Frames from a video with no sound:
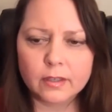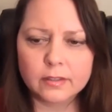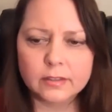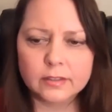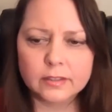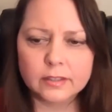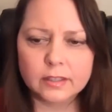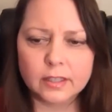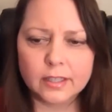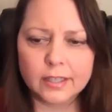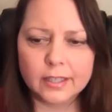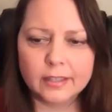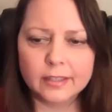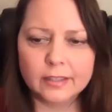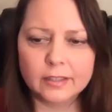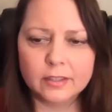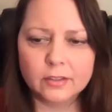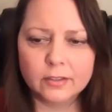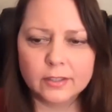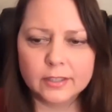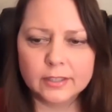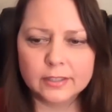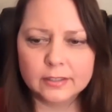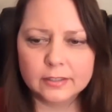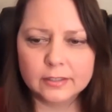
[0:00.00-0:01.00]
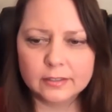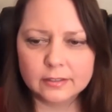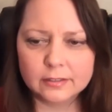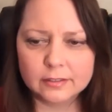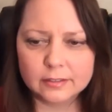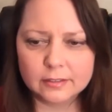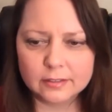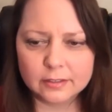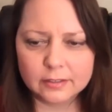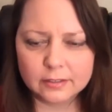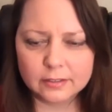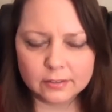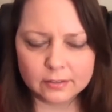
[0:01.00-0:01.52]
Sorry, the noise
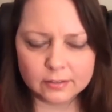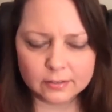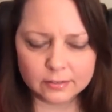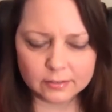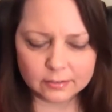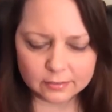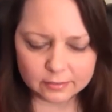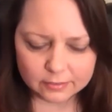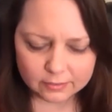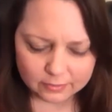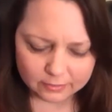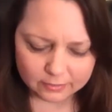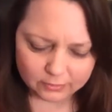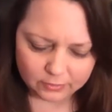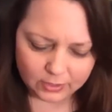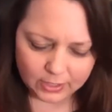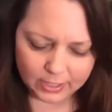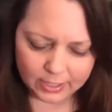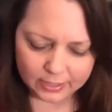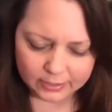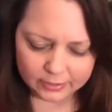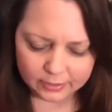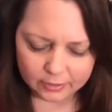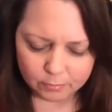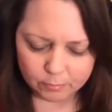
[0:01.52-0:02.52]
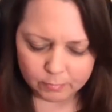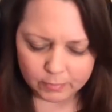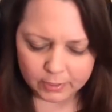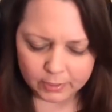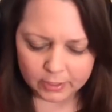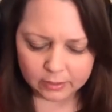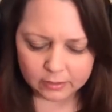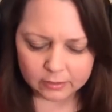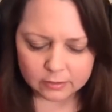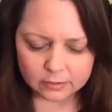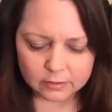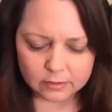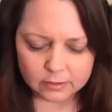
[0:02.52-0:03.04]
distracted
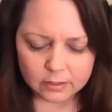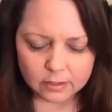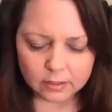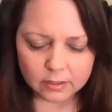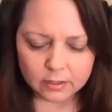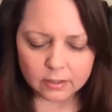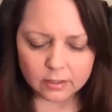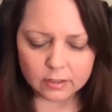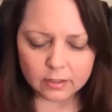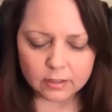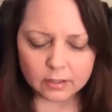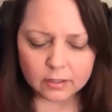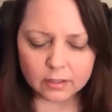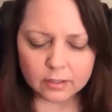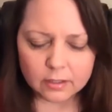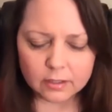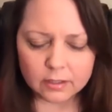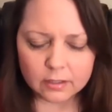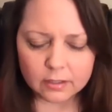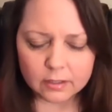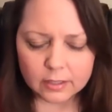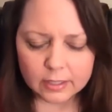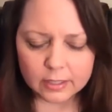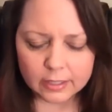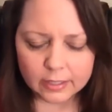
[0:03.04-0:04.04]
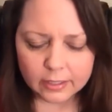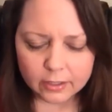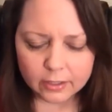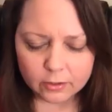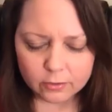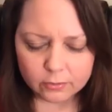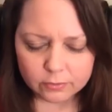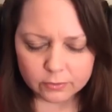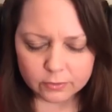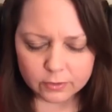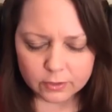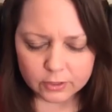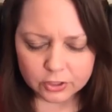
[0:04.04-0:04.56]
me. Thank you
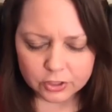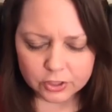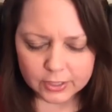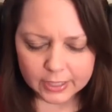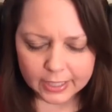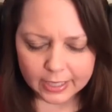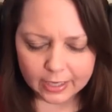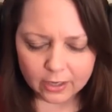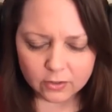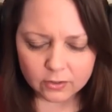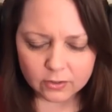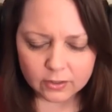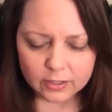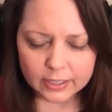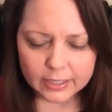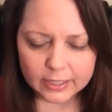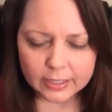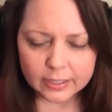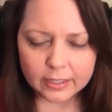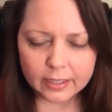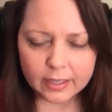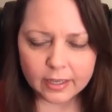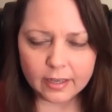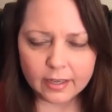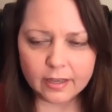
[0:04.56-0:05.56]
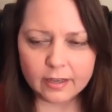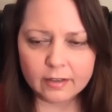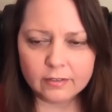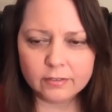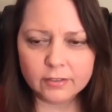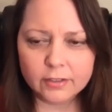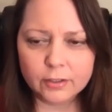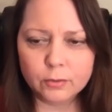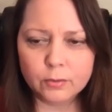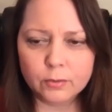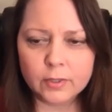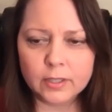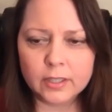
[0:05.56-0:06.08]
for showering
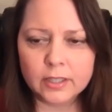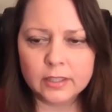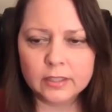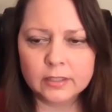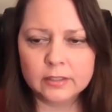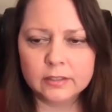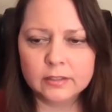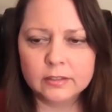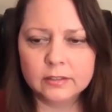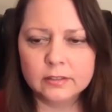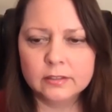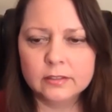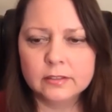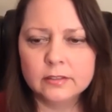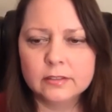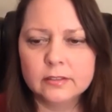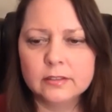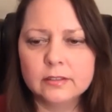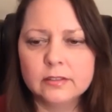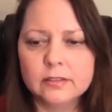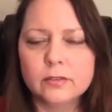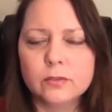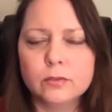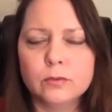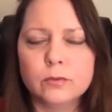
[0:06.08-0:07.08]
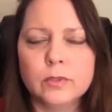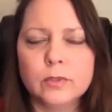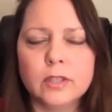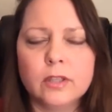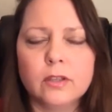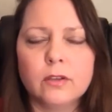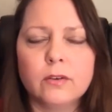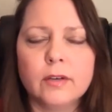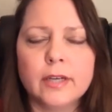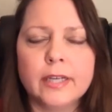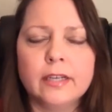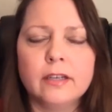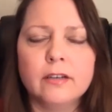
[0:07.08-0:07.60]
everyone with
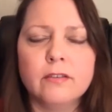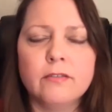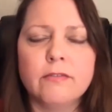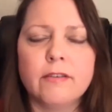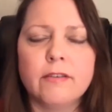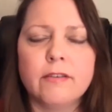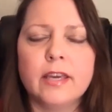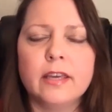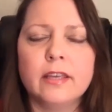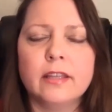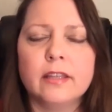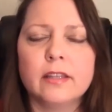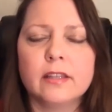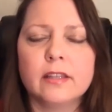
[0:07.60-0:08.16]
greater faith.